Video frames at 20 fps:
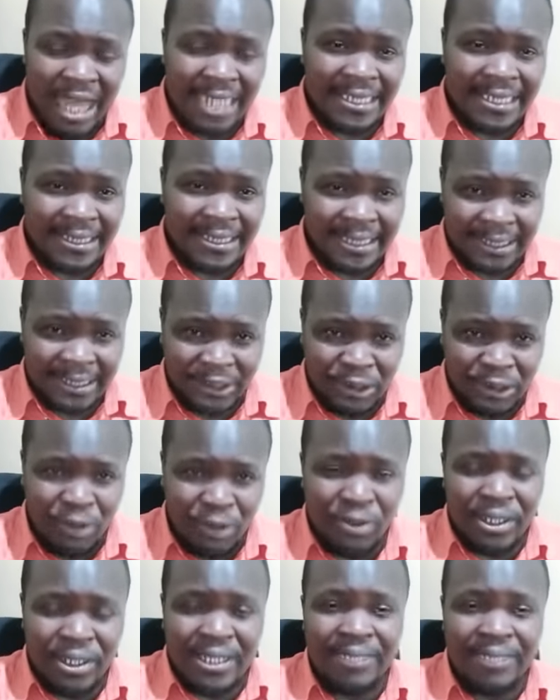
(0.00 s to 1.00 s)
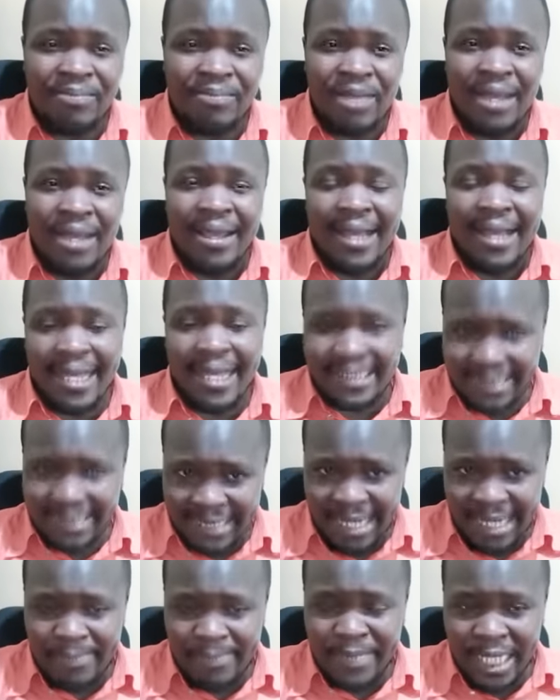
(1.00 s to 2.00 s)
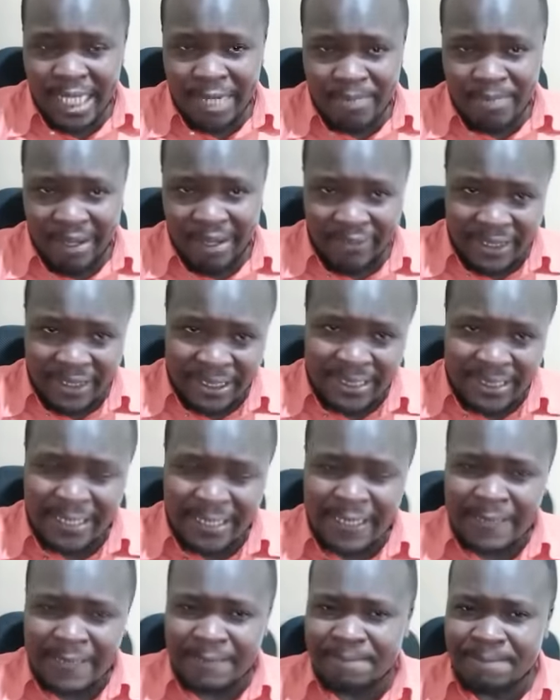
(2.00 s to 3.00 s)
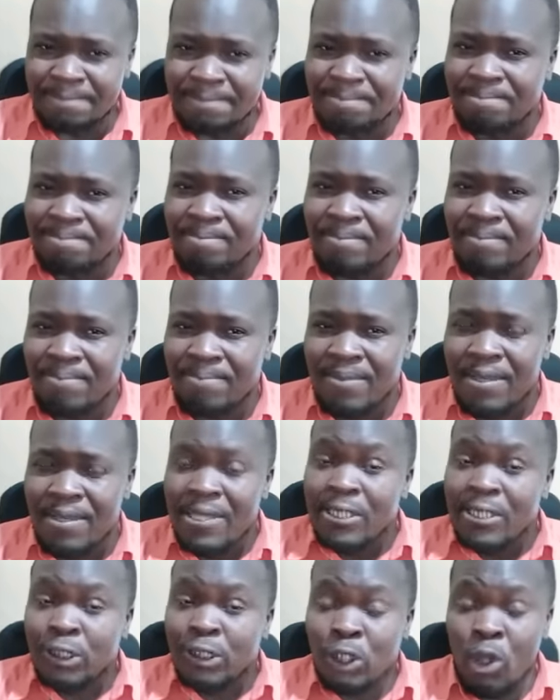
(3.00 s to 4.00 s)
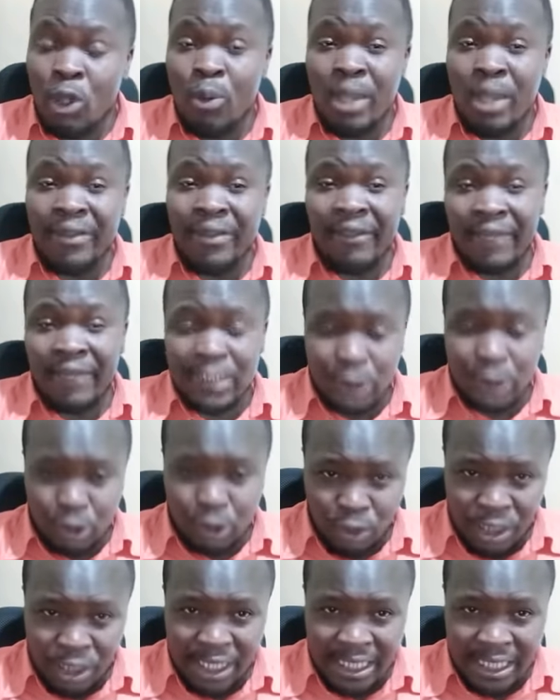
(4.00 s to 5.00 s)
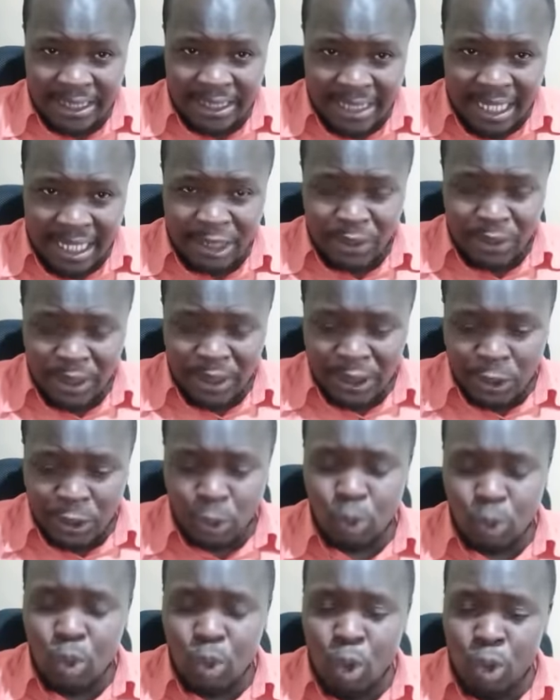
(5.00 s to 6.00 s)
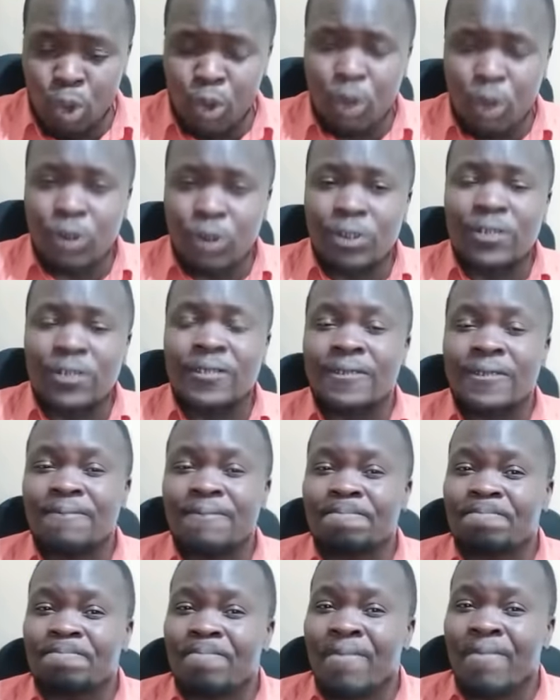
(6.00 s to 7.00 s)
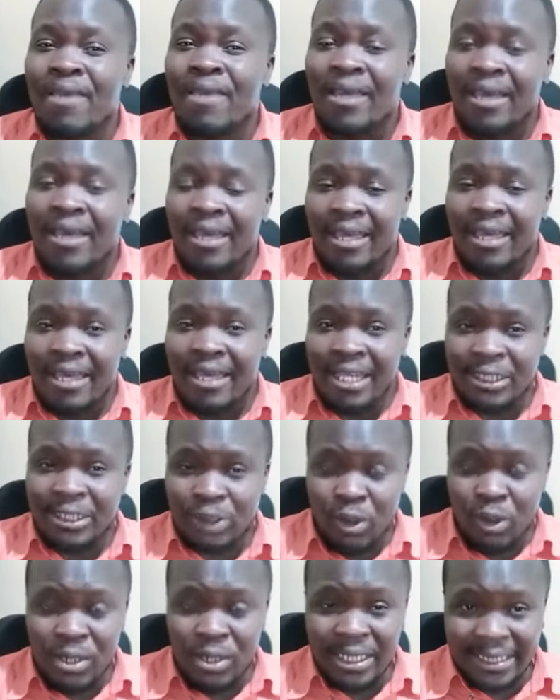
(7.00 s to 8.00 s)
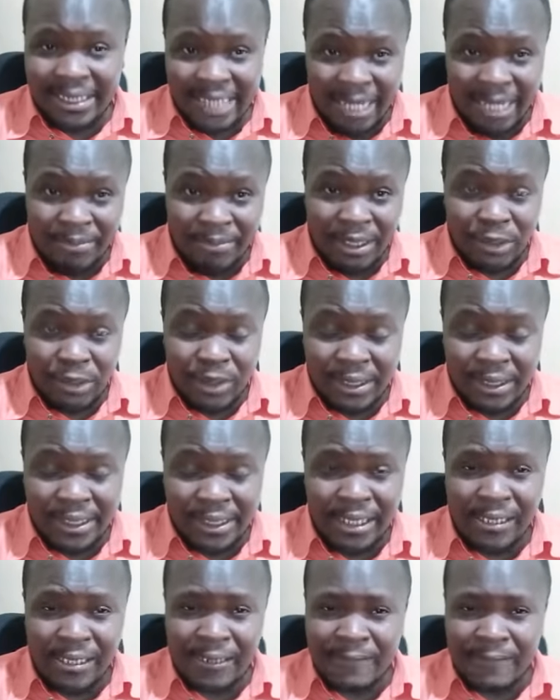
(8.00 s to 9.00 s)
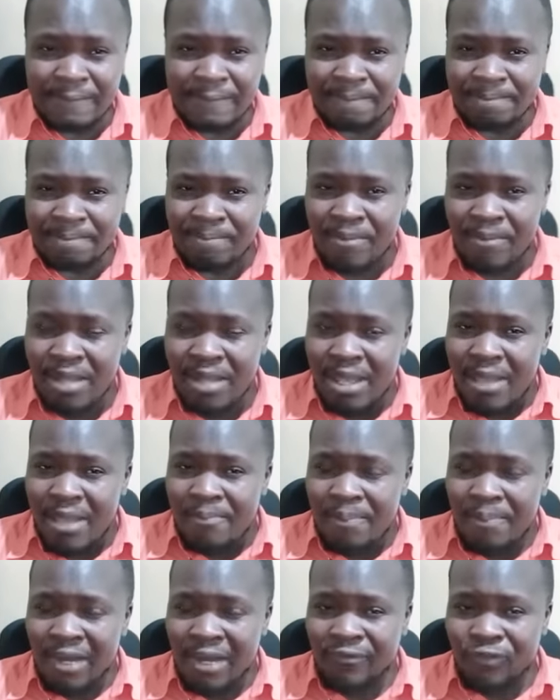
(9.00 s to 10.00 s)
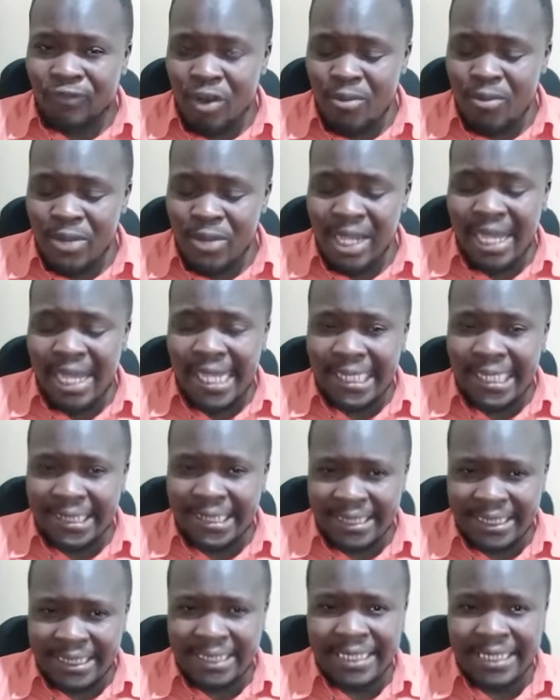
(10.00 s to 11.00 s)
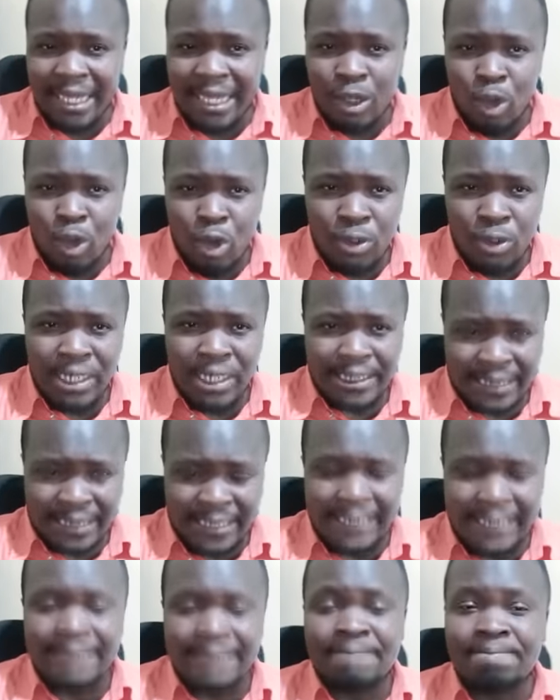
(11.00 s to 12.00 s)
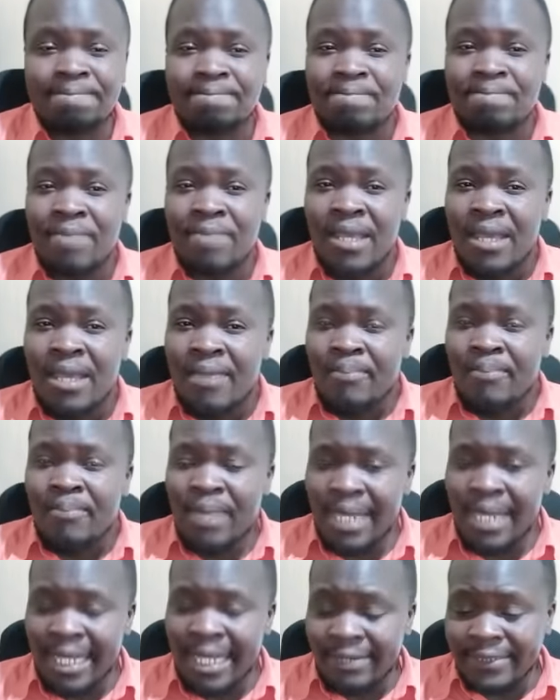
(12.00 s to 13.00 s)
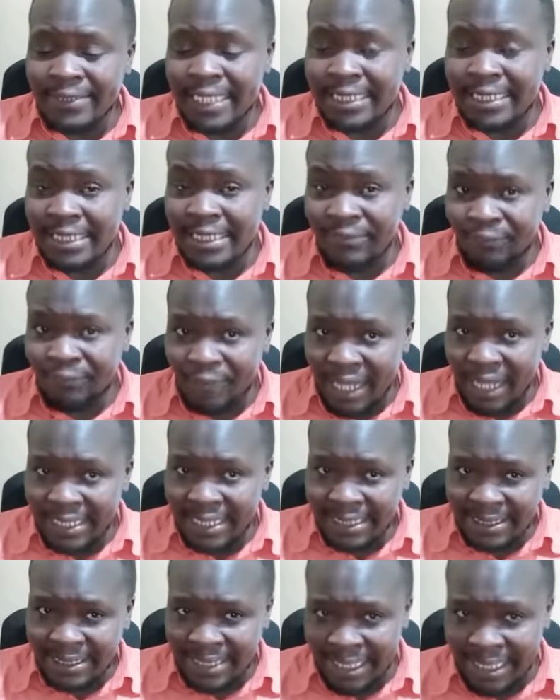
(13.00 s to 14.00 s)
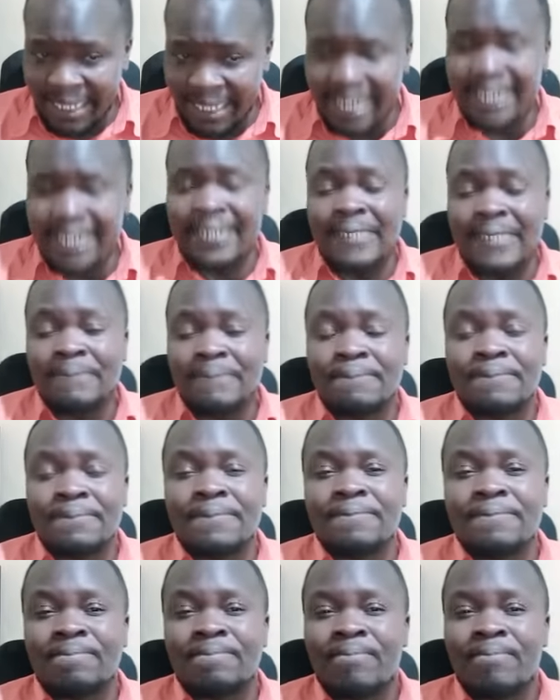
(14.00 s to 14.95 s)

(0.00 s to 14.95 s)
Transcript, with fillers: That is the story as captured by the star. So whether the story is actually true or not, is only time that will tell. But from where I sit, I honestly believe that if that is the lineup,